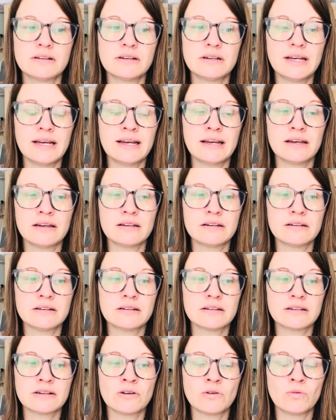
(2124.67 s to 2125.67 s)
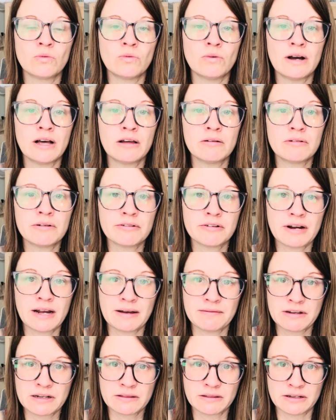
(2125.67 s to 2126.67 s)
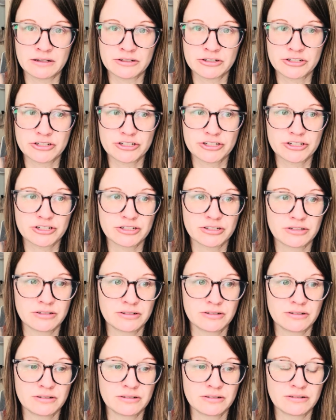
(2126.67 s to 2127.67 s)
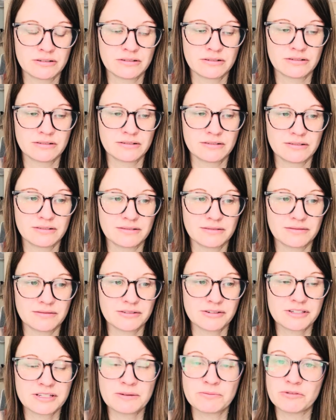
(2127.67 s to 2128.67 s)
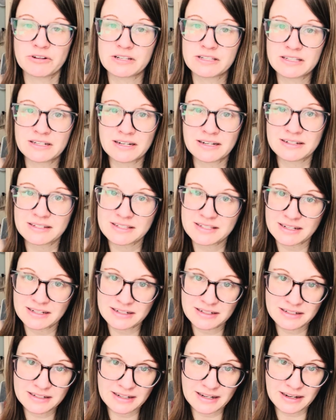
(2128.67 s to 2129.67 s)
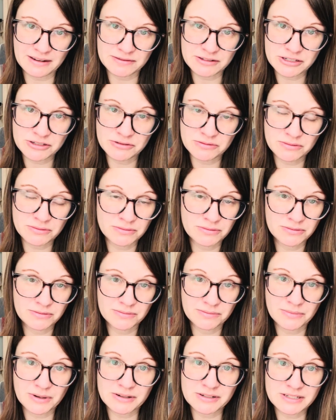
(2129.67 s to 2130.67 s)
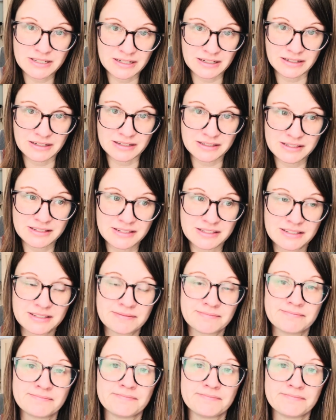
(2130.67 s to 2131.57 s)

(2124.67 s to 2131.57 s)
And while we were having lunch, for some reason I decided to have 2 martinis.